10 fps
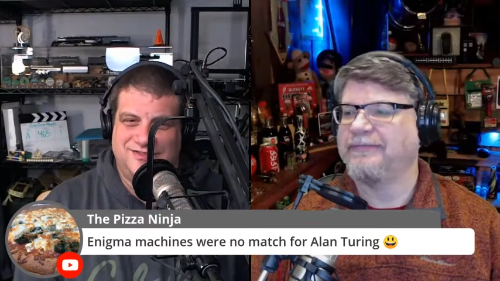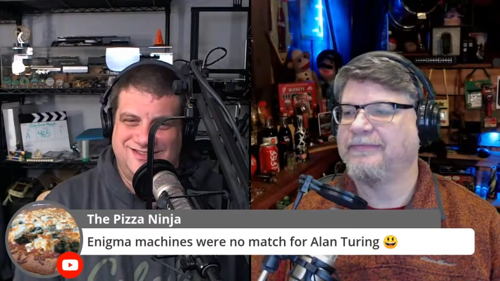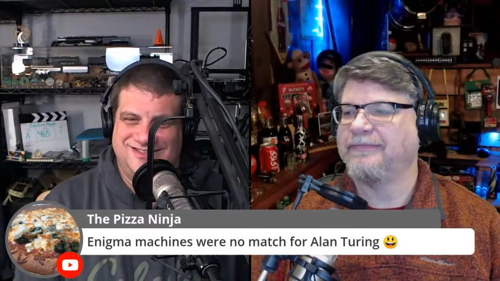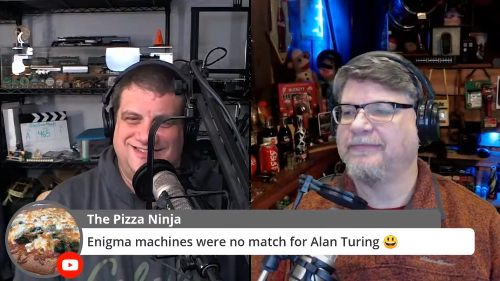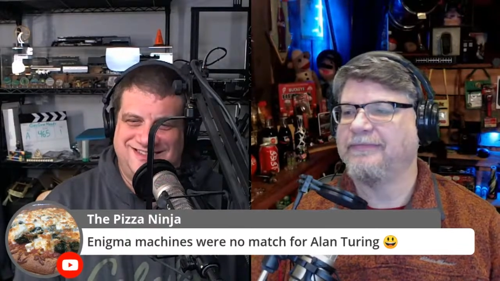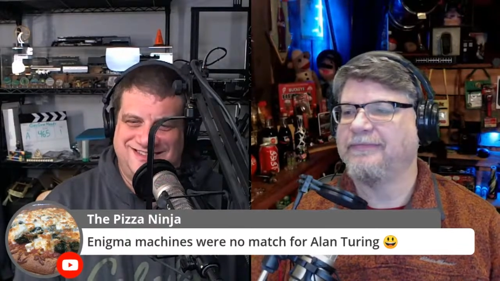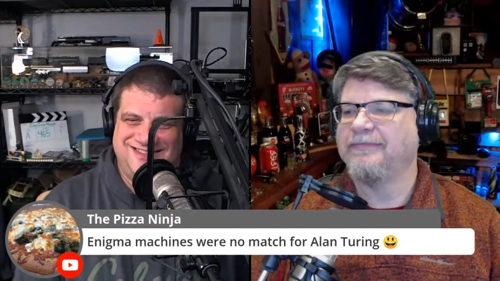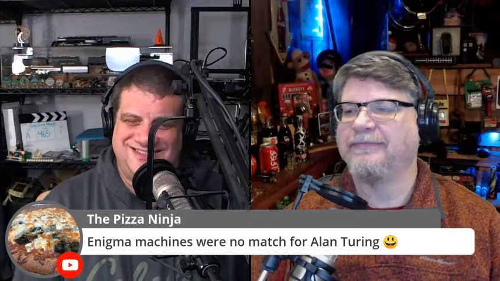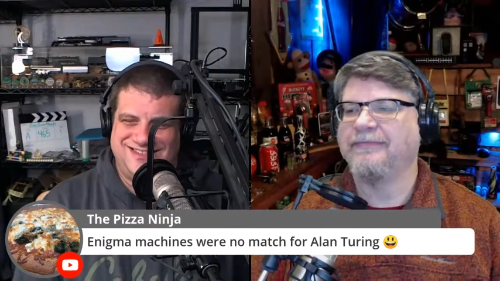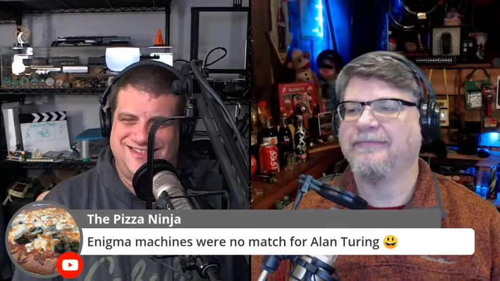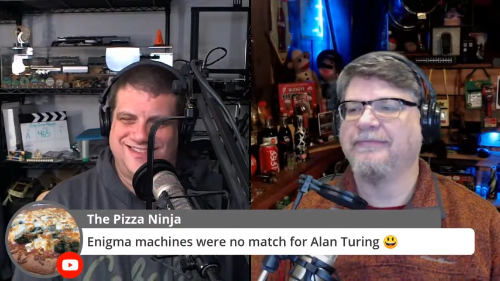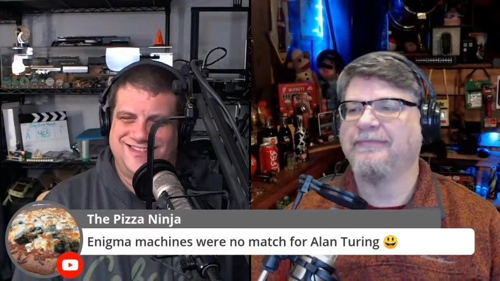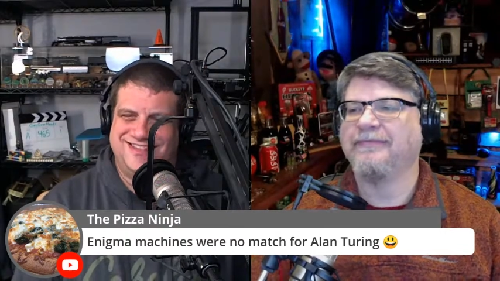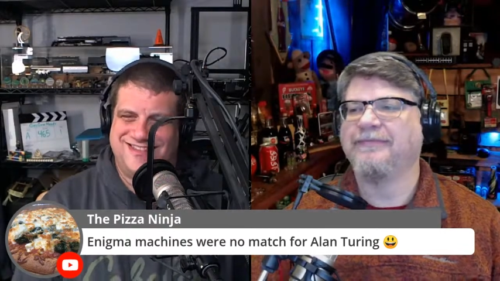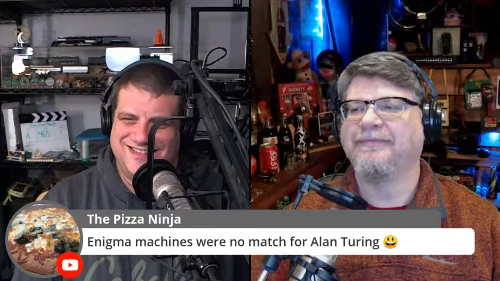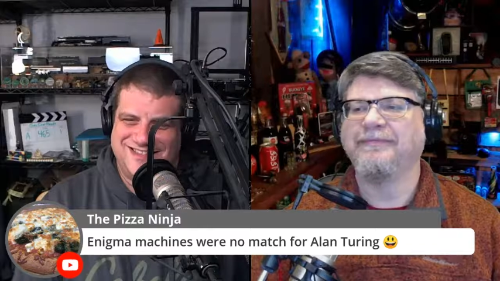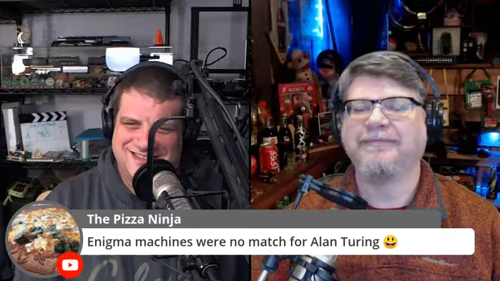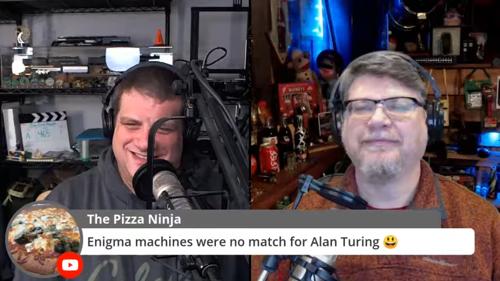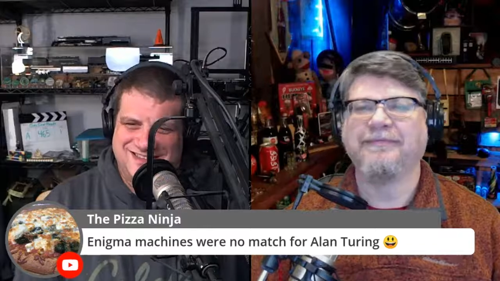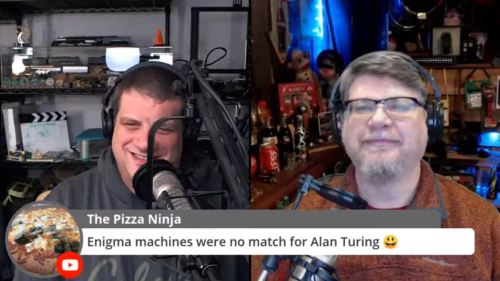Nothing is said.